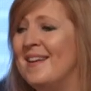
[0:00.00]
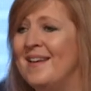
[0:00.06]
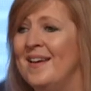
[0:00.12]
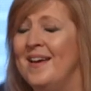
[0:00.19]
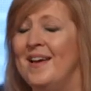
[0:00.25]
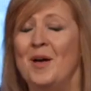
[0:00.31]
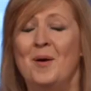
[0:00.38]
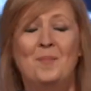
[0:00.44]
And
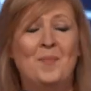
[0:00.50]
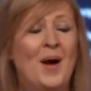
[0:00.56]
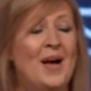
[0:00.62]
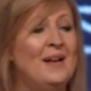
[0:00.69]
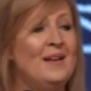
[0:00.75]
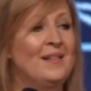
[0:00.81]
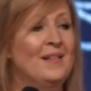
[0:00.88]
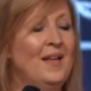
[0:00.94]

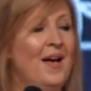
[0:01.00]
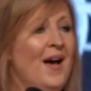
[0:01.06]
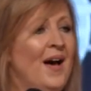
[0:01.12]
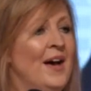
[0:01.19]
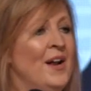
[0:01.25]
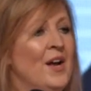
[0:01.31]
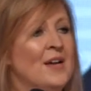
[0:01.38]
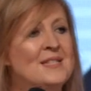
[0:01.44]
my little
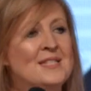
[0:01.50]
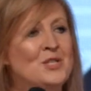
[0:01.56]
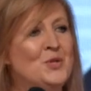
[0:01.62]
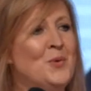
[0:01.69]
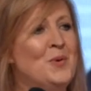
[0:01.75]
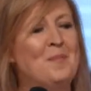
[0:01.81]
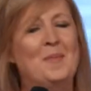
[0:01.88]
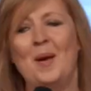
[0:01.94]
heart, I
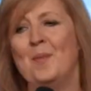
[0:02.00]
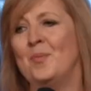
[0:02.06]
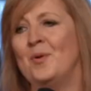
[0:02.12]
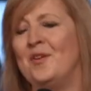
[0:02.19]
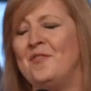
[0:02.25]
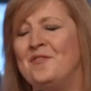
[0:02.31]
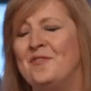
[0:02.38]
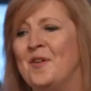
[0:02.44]
still
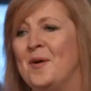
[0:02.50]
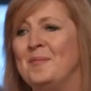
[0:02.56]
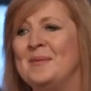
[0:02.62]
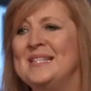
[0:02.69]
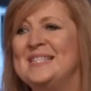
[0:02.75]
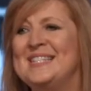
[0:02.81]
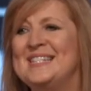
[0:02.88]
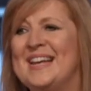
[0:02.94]
remember it from
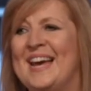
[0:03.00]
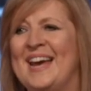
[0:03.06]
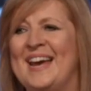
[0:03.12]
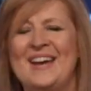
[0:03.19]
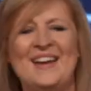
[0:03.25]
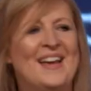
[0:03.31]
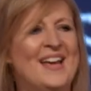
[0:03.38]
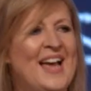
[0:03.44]
this
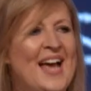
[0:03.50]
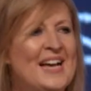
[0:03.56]
day